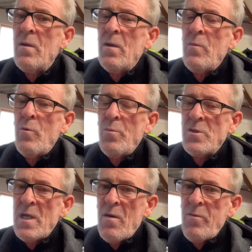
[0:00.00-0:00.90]
We were up the
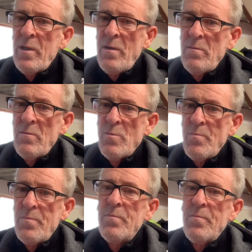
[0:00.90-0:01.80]
scaffolding.
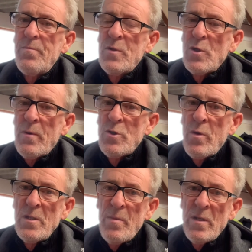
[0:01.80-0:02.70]
It took about
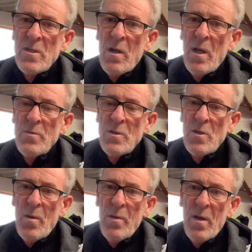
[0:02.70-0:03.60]
20 minutes to climb to the
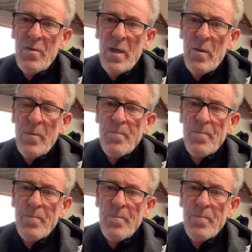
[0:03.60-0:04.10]
top, half an hour.